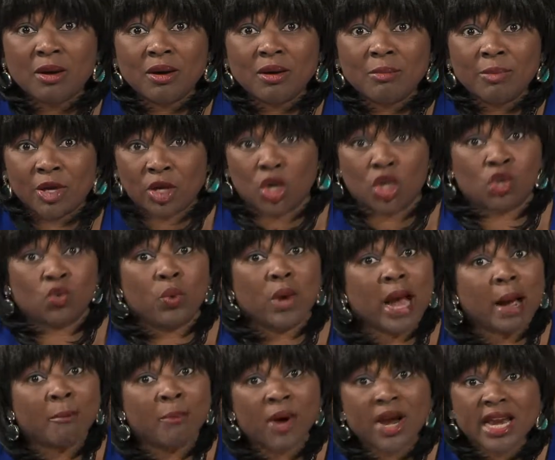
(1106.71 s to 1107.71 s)
because we
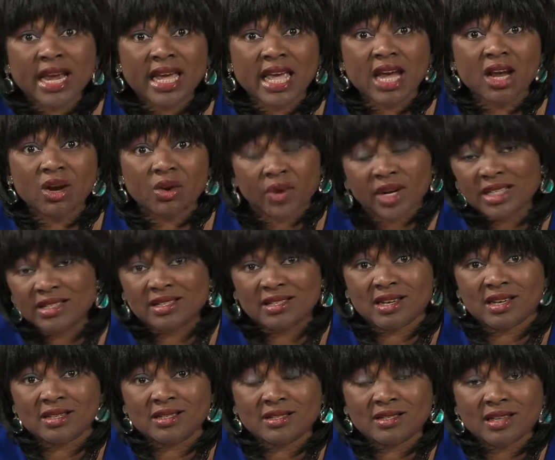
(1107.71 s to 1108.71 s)
are born again
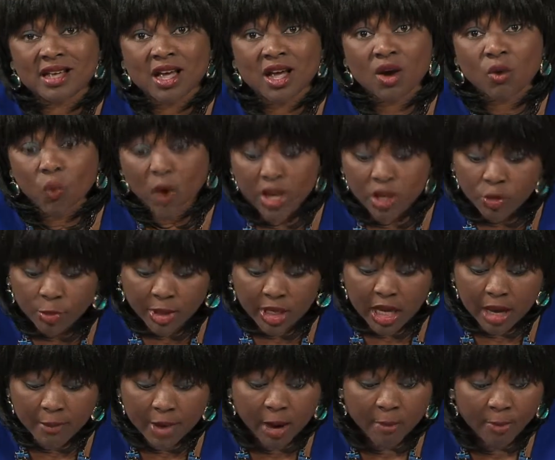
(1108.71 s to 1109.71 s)
Christians. When you
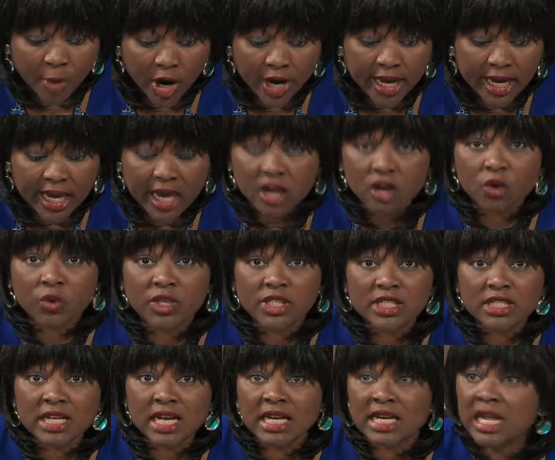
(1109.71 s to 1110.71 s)
became a born again
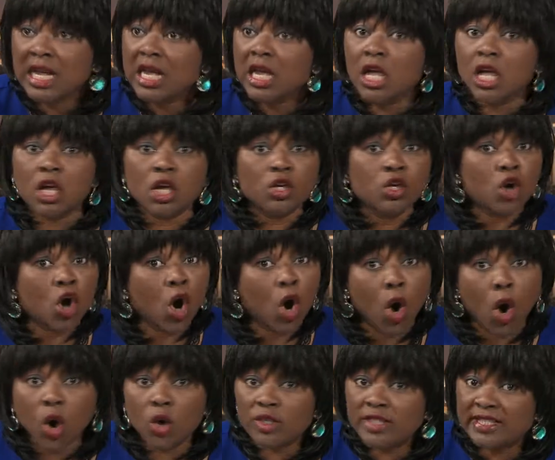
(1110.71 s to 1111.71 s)
Christian, your
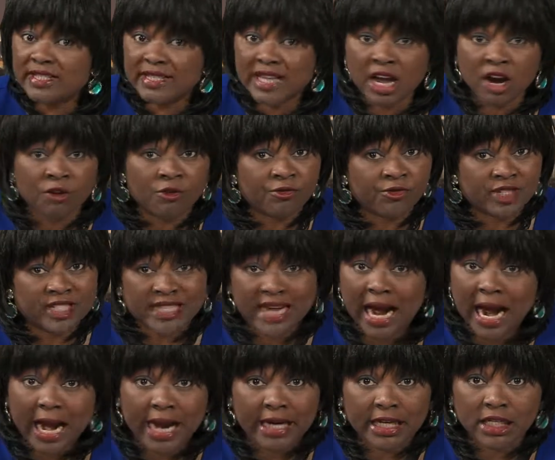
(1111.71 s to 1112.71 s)
old self
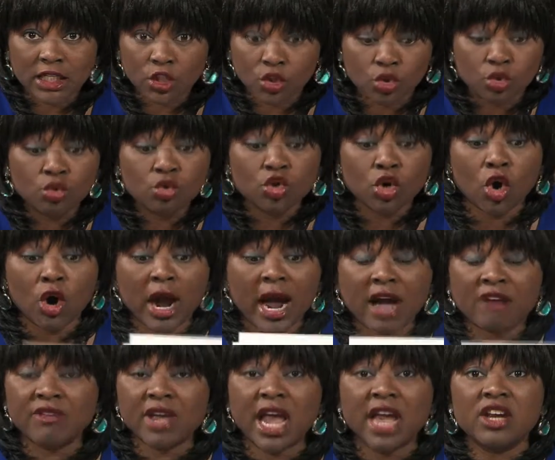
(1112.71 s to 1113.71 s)
died. You don't
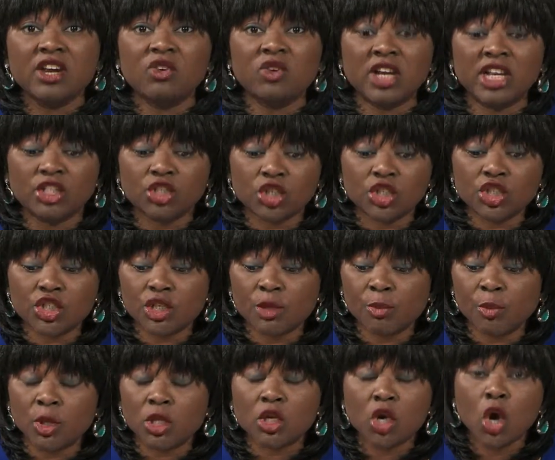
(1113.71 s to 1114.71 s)
have any
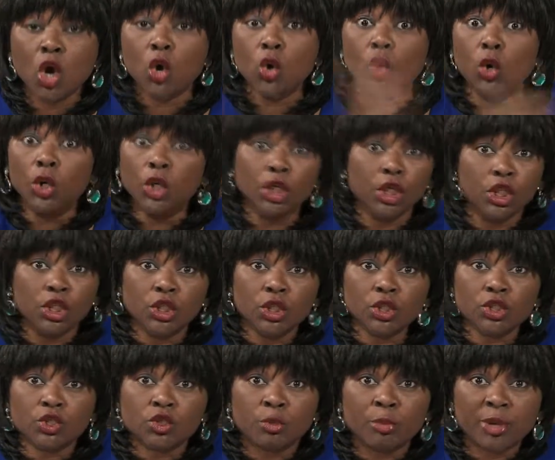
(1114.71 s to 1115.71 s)
relationship with who you
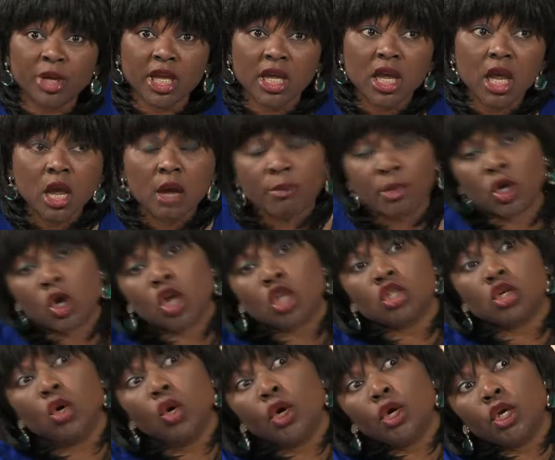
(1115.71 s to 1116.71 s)
used to be because
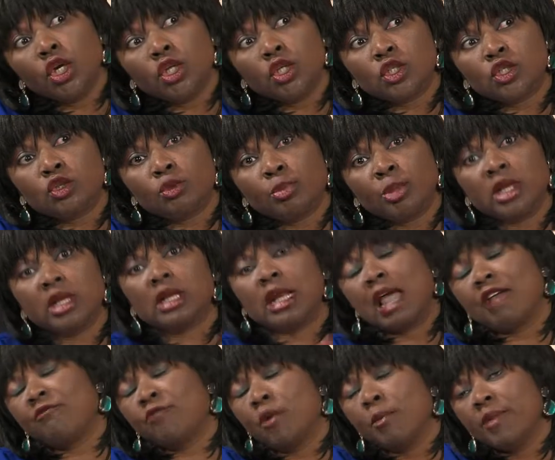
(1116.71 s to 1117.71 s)
who you used to be,
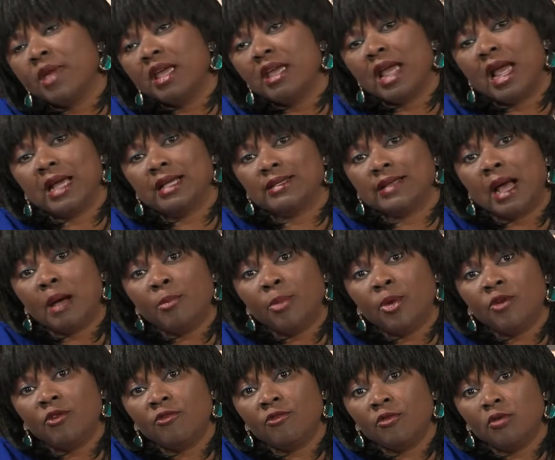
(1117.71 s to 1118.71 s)
like for me,
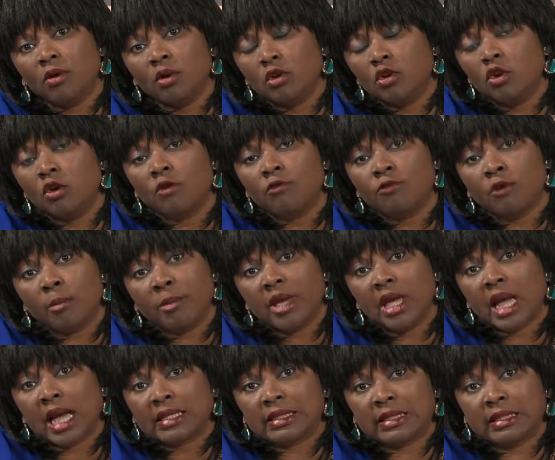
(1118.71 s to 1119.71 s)
example, you know, for me
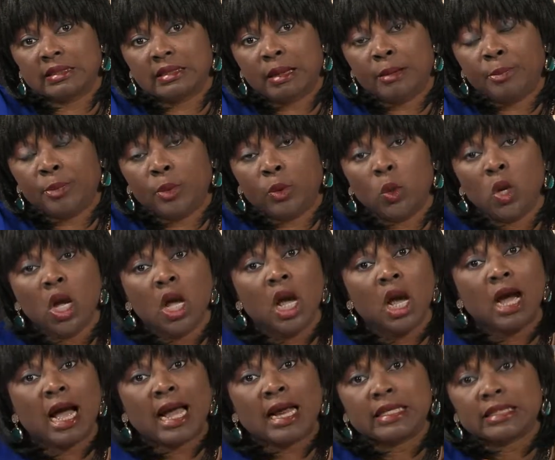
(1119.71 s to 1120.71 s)
as example,
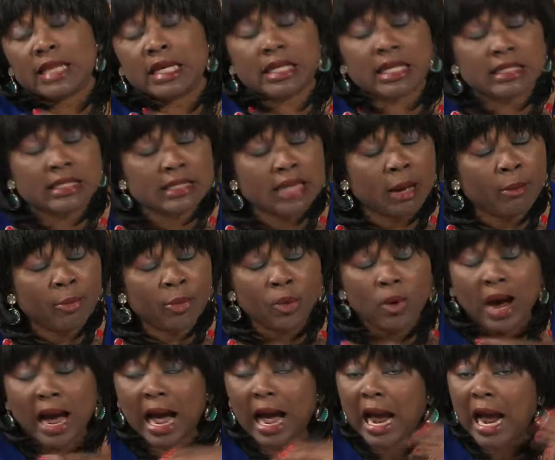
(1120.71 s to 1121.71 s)
as an example,
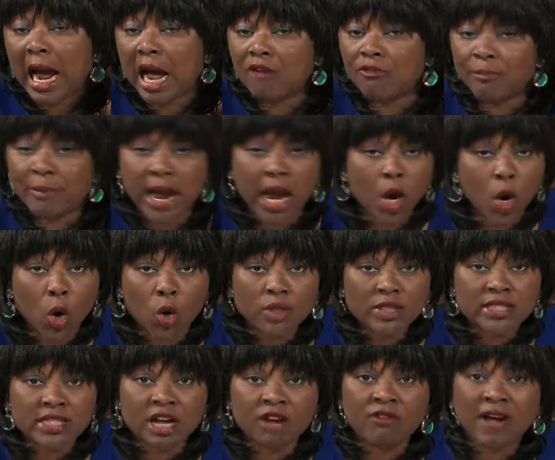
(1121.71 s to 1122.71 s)
I have my old
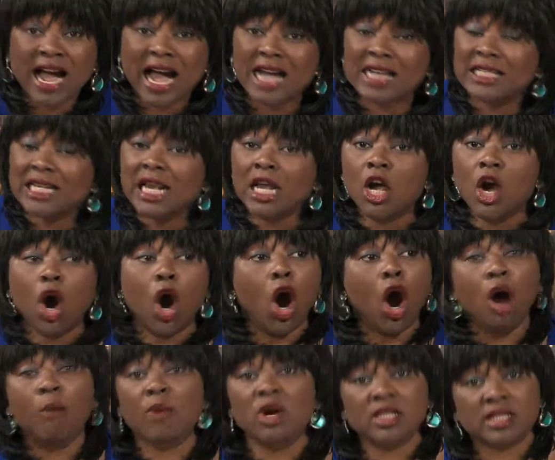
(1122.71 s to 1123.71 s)
self had
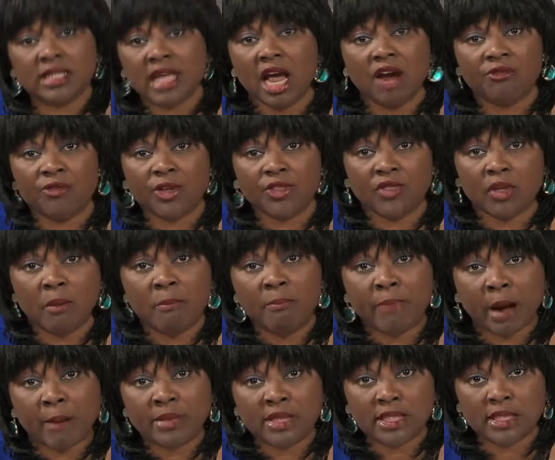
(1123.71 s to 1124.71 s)
almost everything
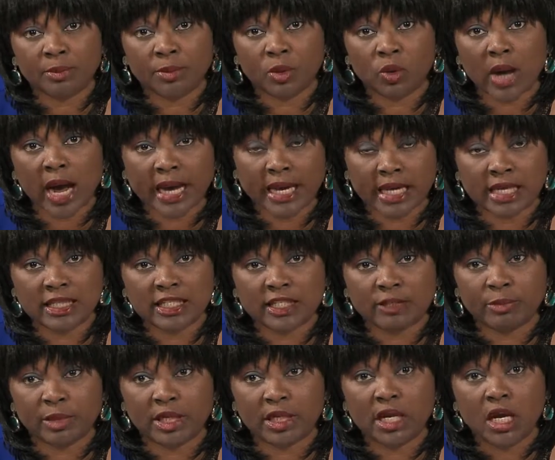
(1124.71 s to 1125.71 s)
permissible against
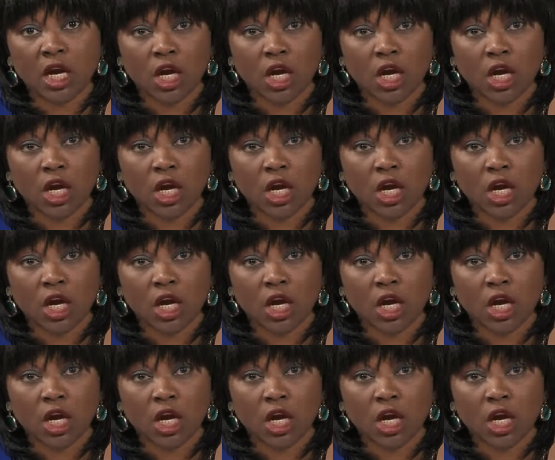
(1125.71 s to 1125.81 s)
me.